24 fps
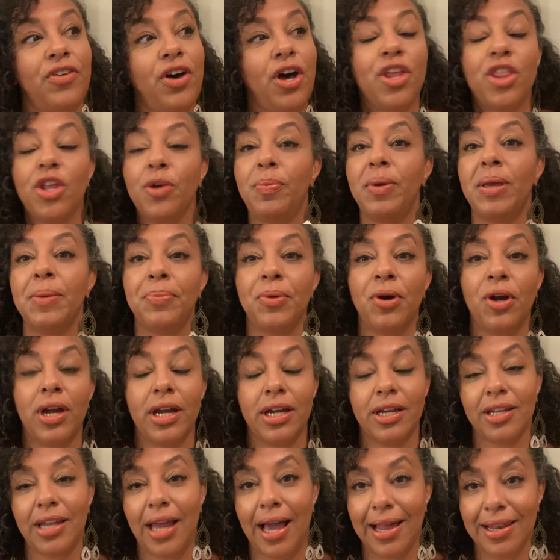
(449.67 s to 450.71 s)
Other people are
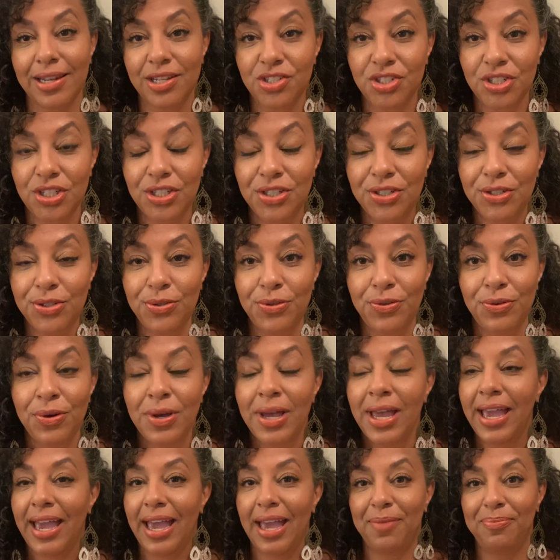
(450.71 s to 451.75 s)
acknowledging you
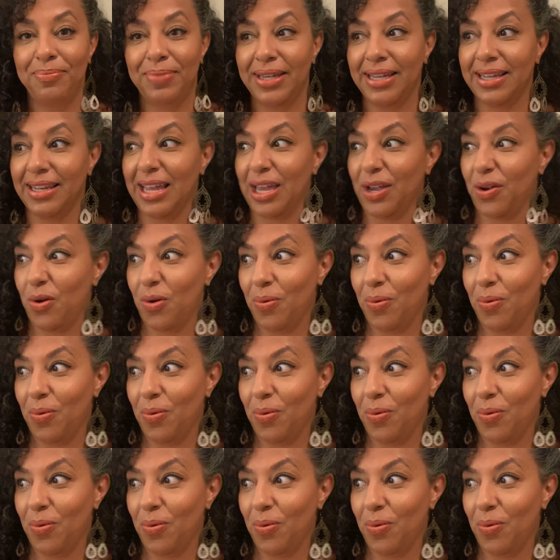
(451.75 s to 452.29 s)
and being like,